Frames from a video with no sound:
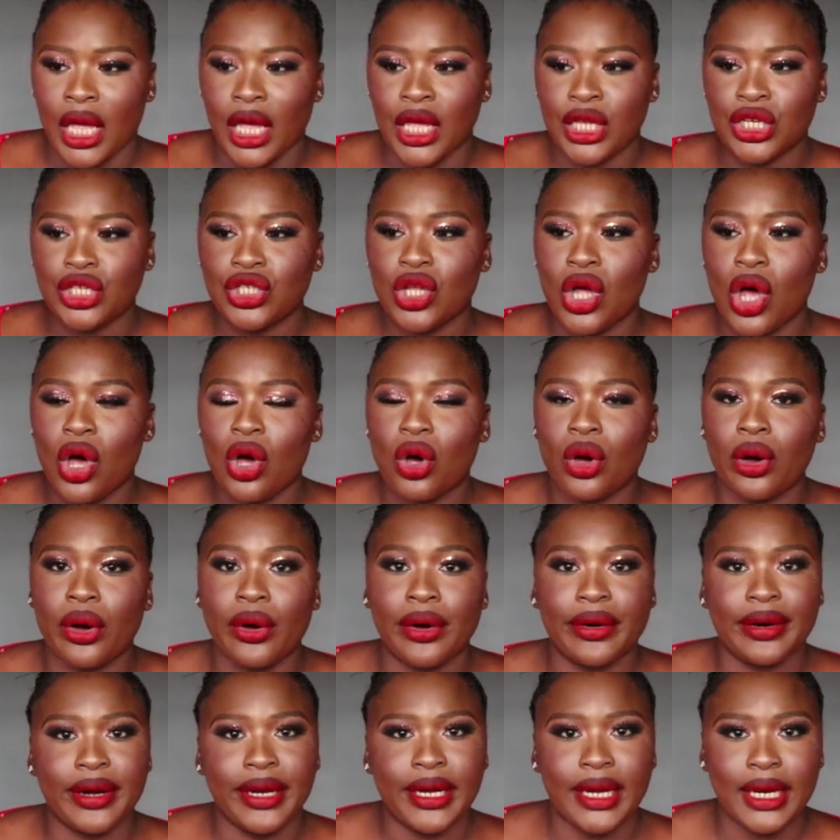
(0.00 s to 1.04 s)
It's not
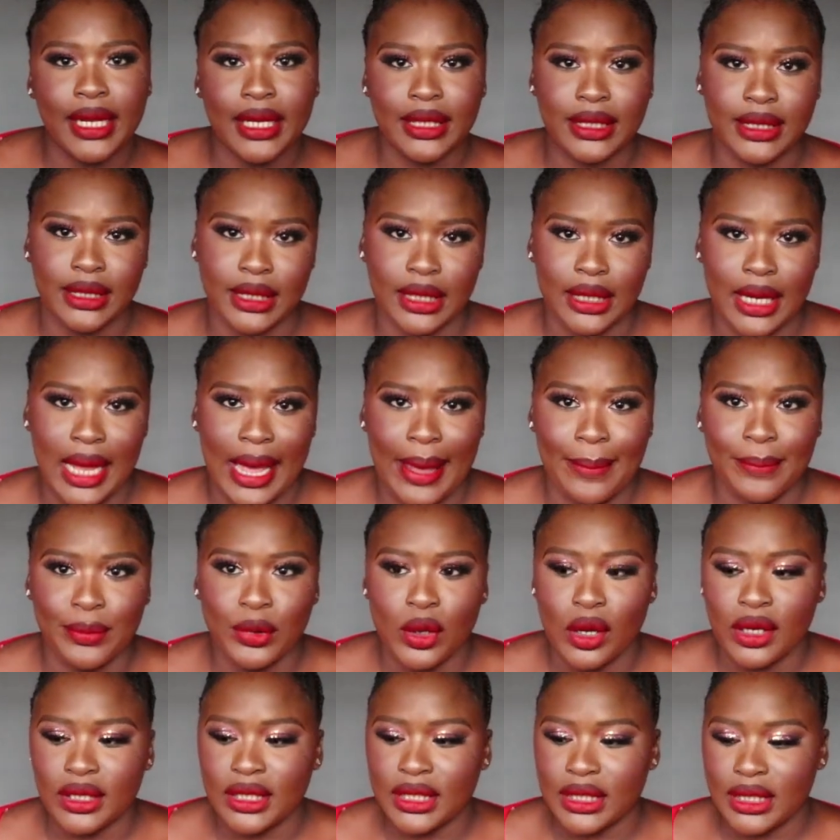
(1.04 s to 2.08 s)
correlating. I'm
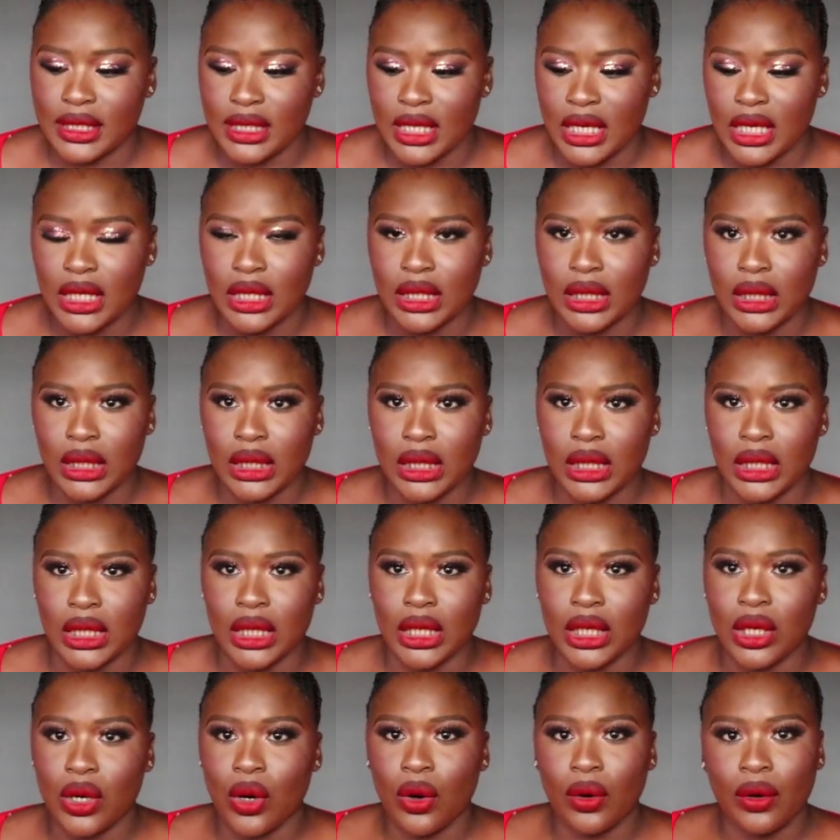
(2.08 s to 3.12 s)
not seeing
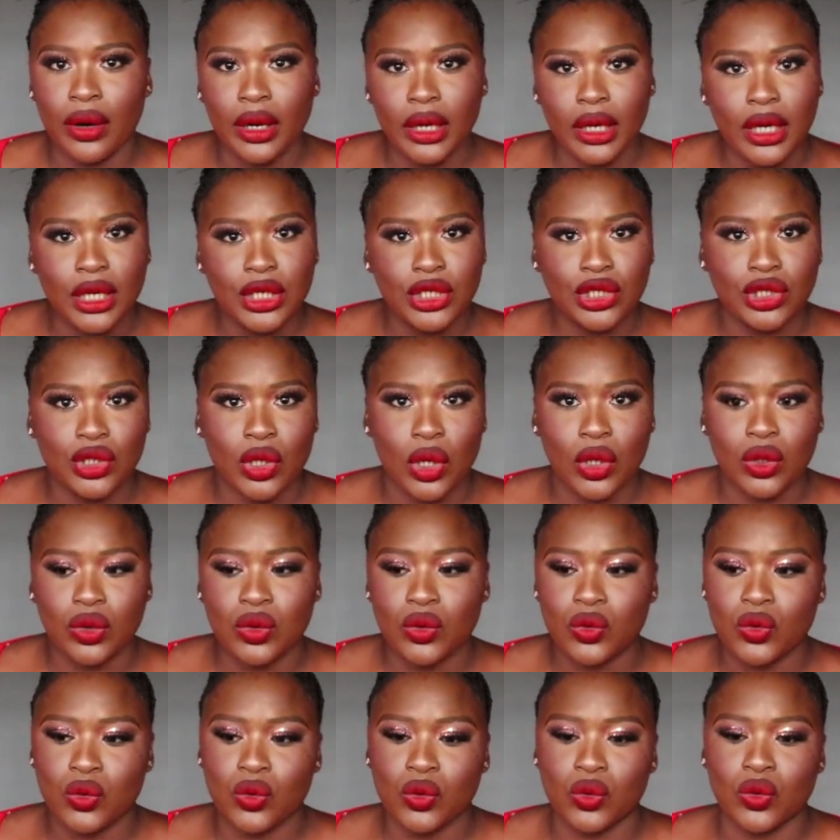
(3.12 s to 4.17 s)
the
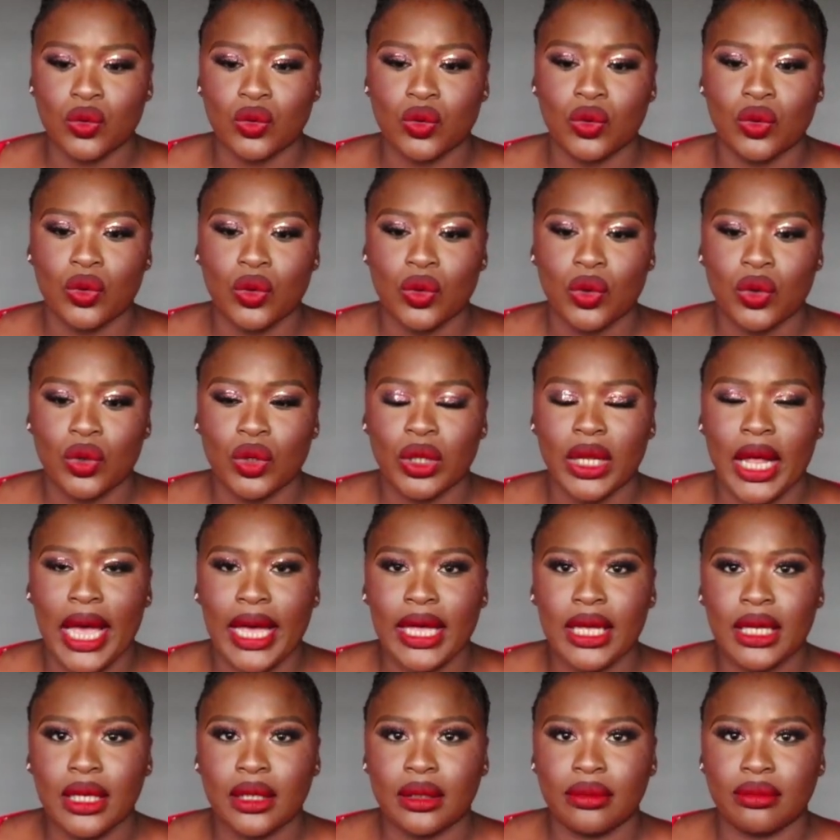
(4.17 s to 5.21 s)
correlation to,
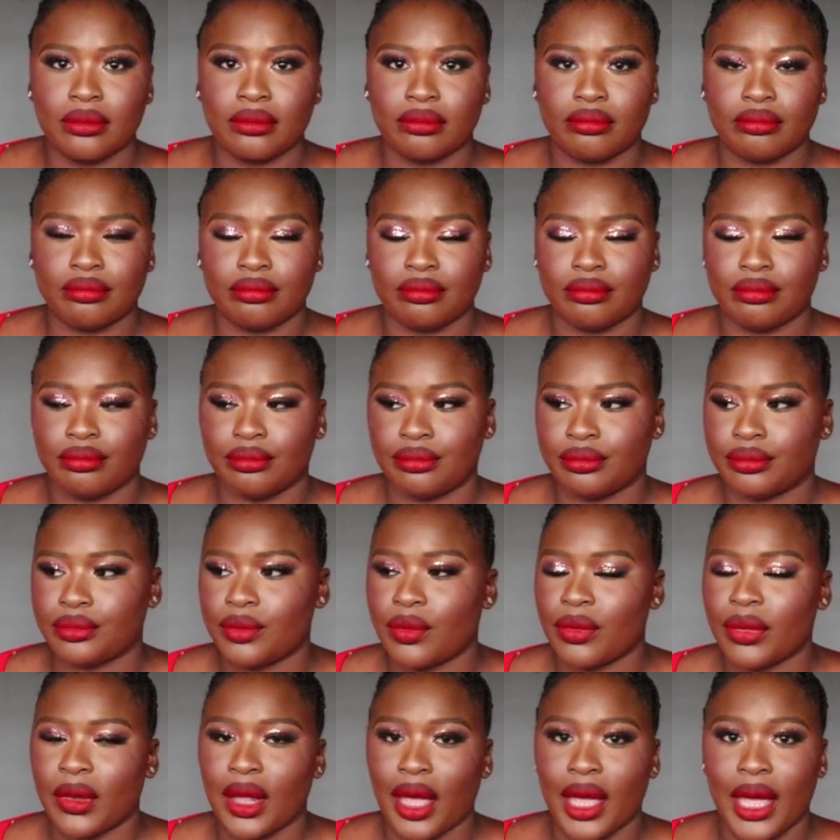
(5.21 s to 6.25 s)
like,
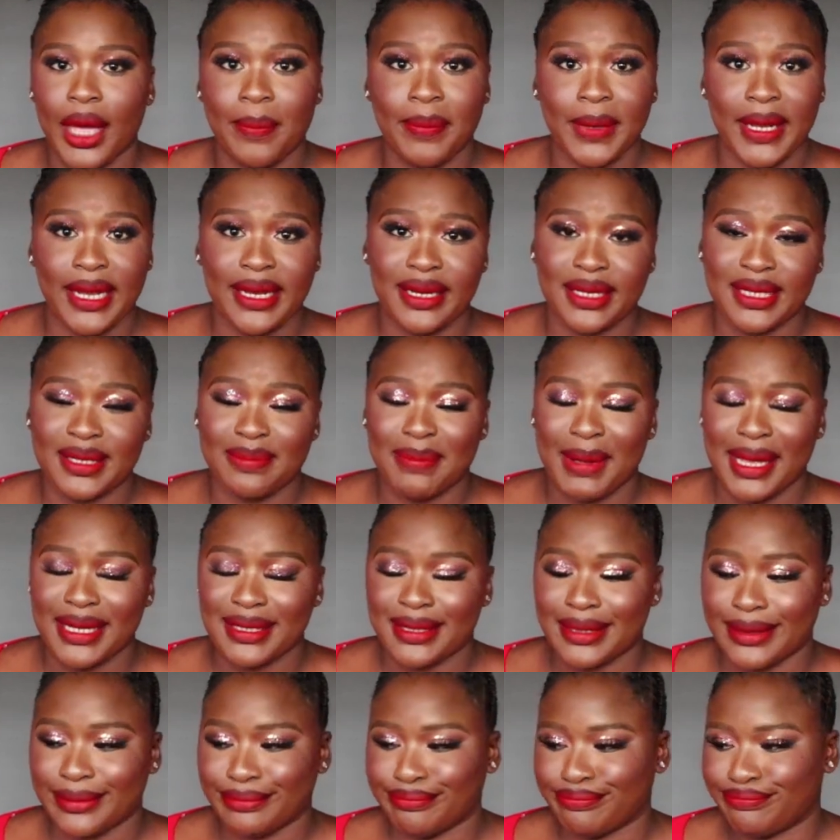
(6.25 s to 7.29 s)
a plane is
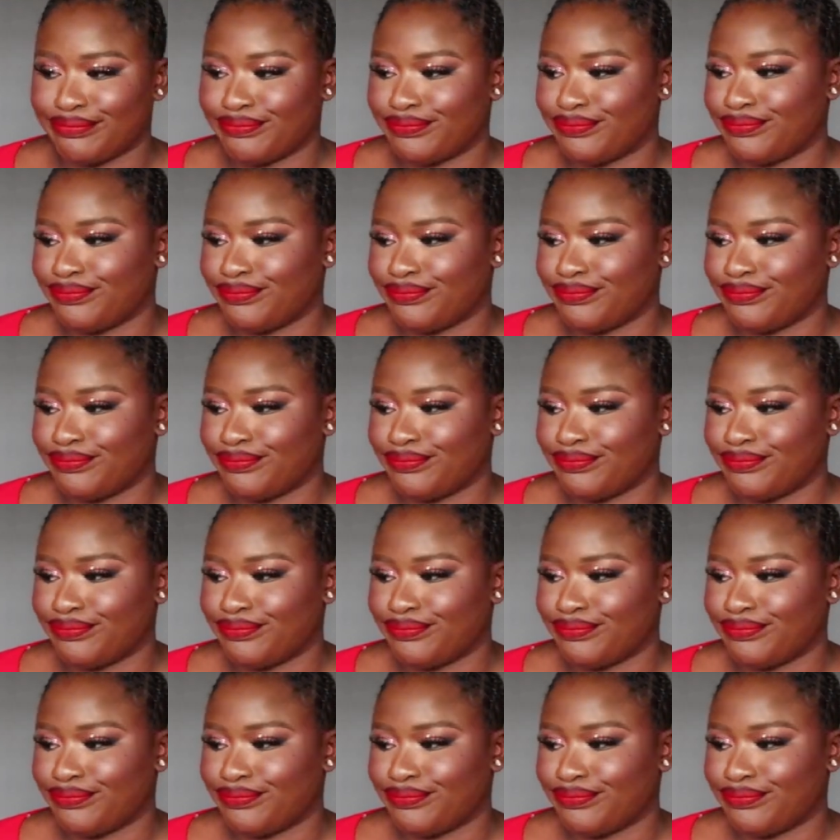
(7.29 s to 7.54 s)
passing.